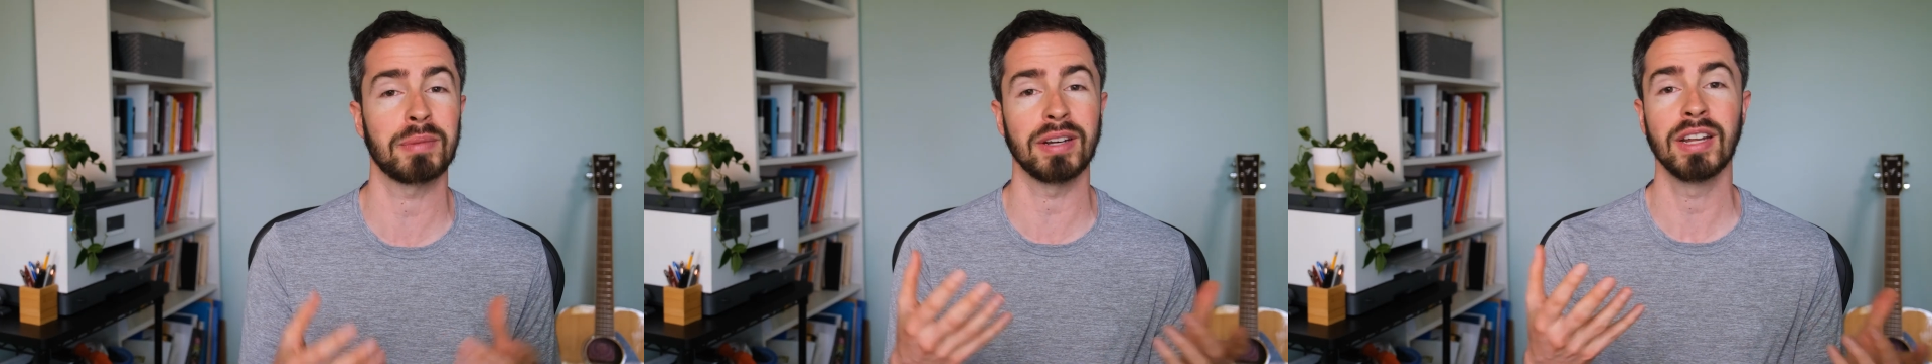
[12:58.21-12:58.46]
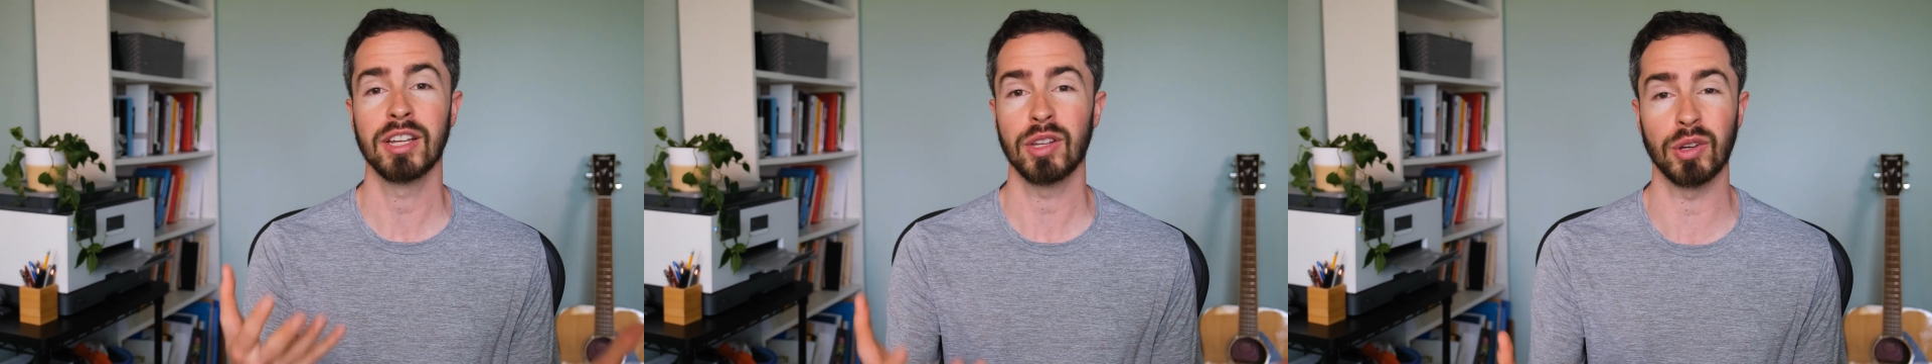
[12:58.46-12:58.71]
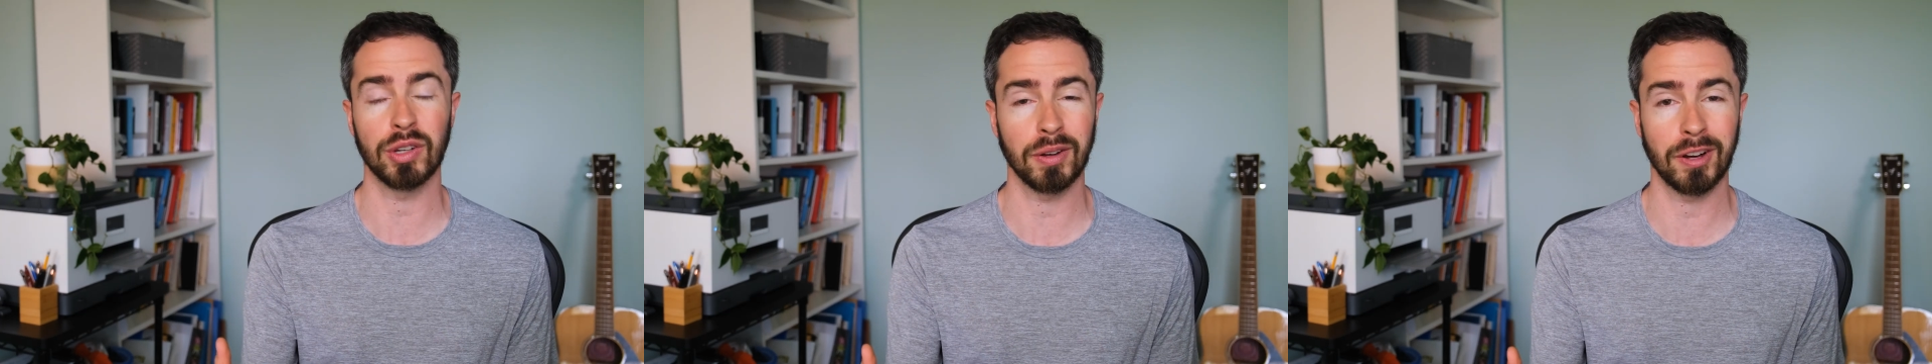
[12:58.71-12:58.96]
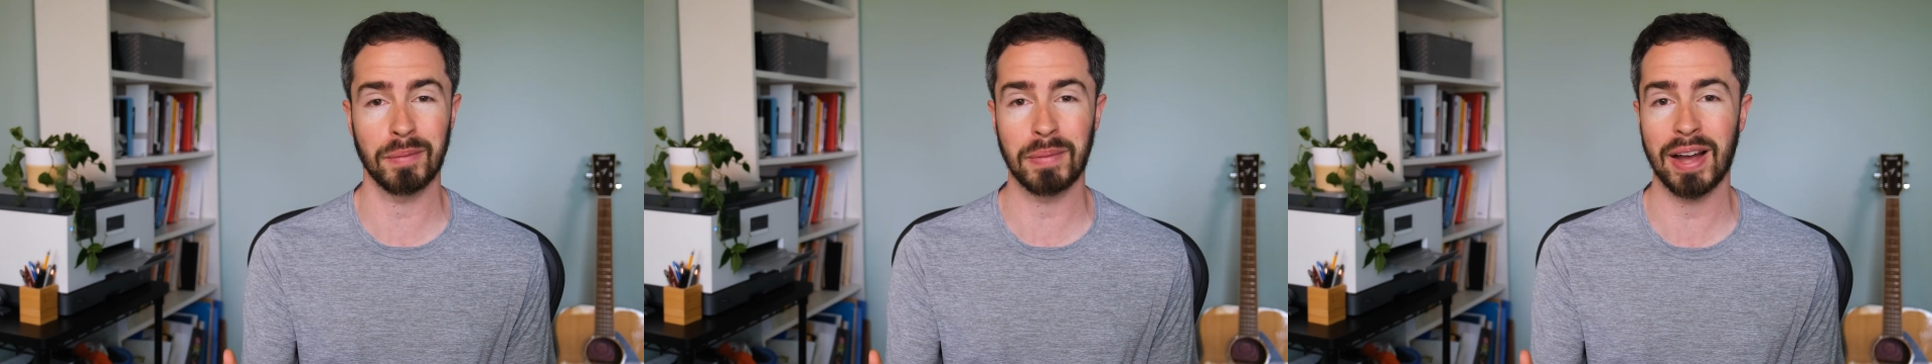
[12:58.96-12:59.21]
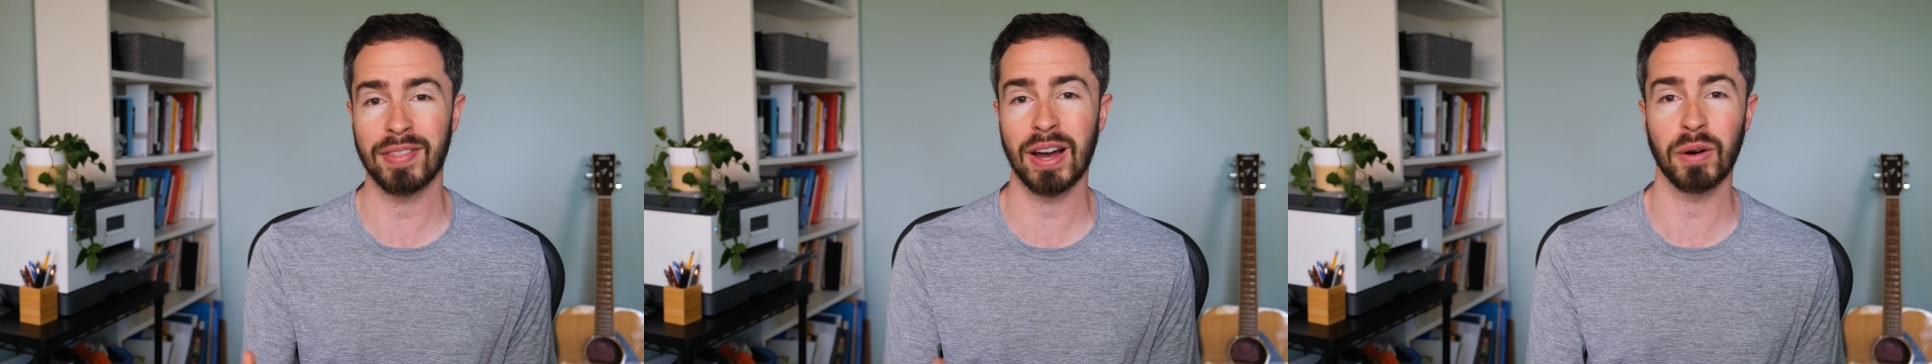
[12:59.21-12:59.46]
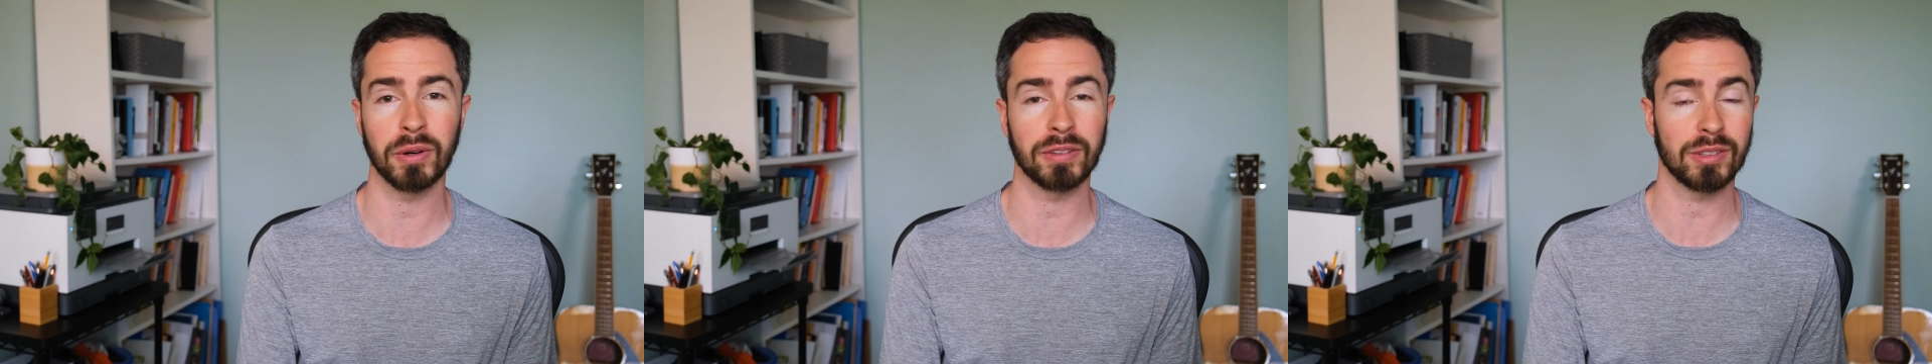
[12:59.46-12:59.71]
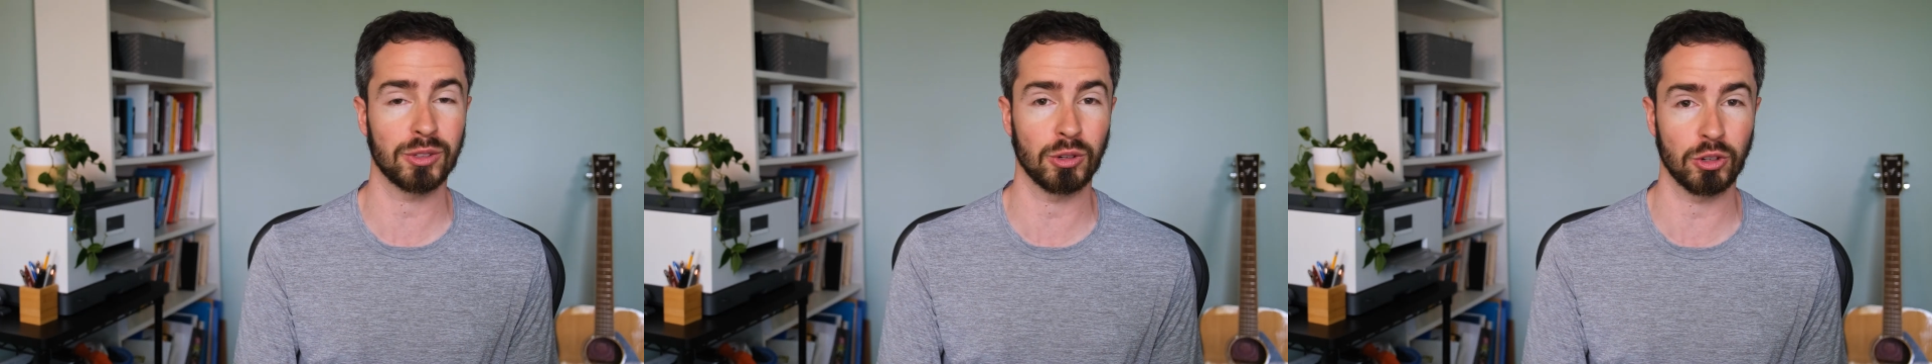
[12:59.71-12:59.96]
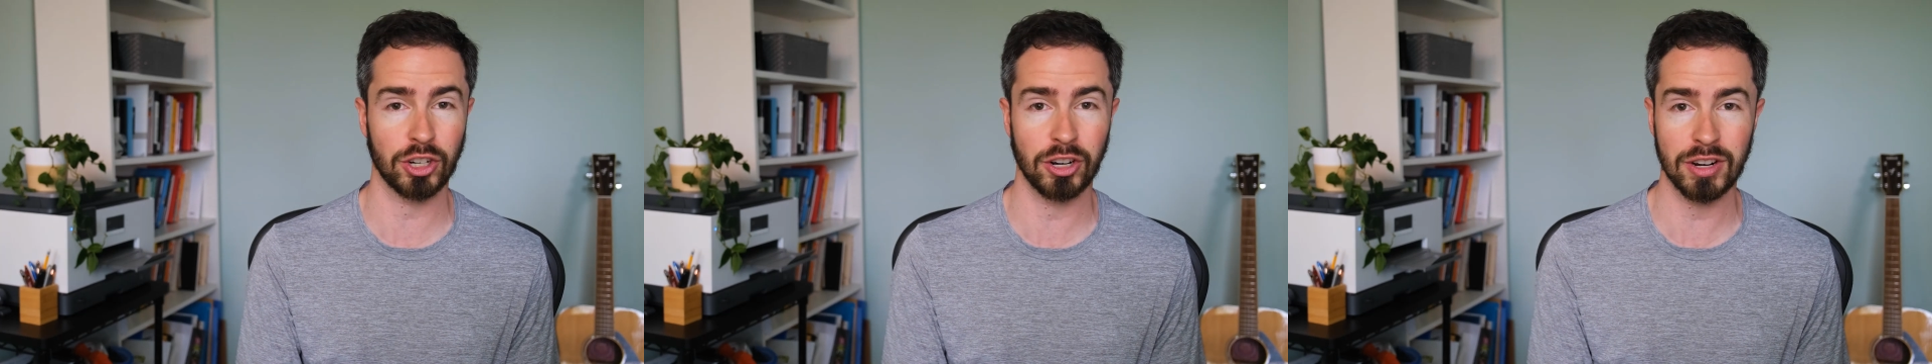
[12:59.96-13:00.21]
and you can combine that with Social
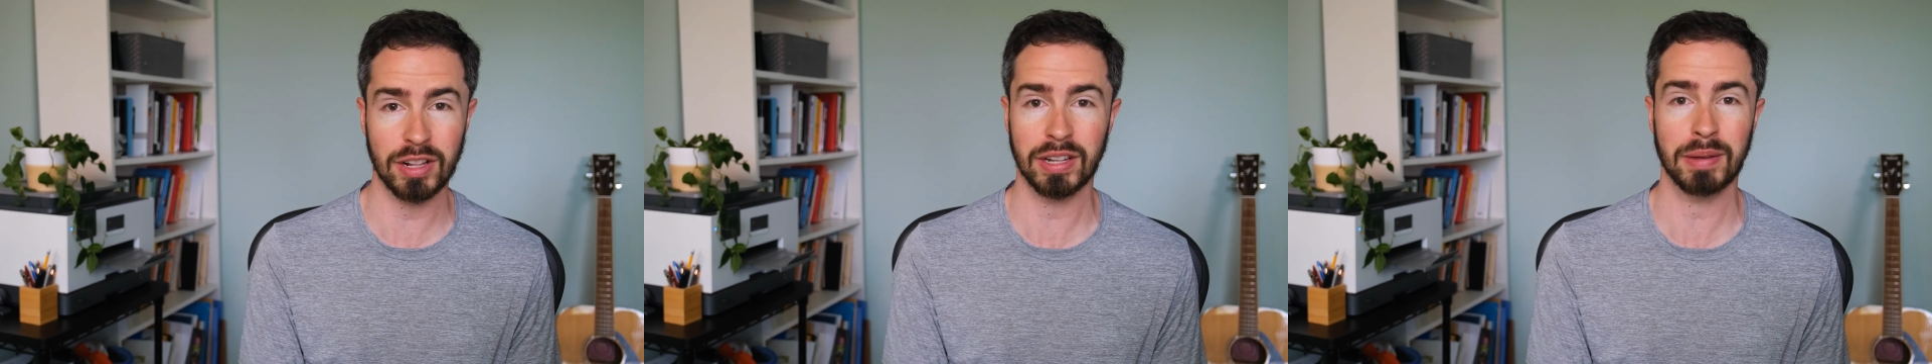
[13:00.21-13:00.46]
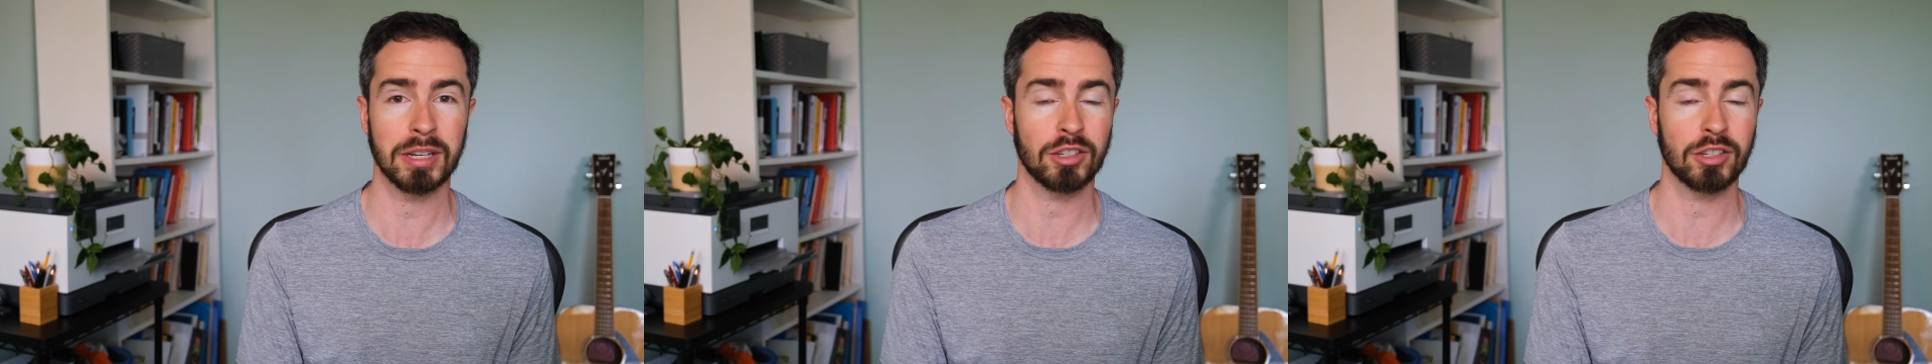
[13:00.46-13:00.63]
Security claiming